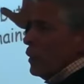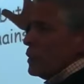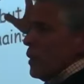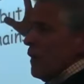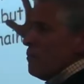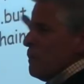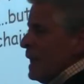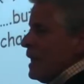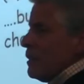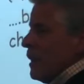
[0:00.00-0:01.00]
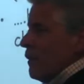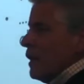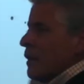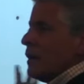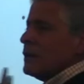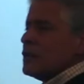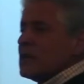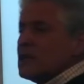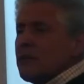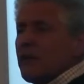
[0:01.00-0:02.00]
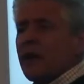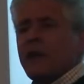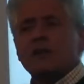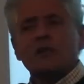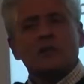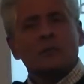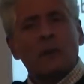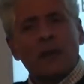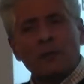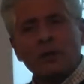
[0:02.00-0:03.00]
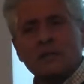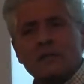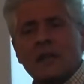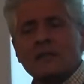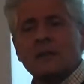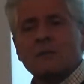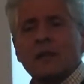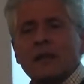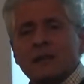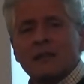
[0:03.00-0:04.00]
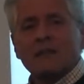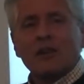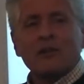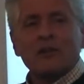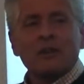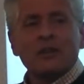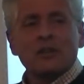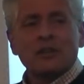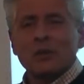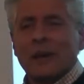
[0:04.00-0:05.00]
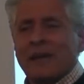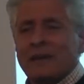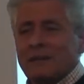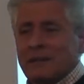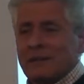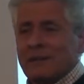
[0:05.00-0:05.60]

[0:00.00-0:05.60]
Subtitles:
Also have many theoretical justifications, but I'm going to say something controversial to end.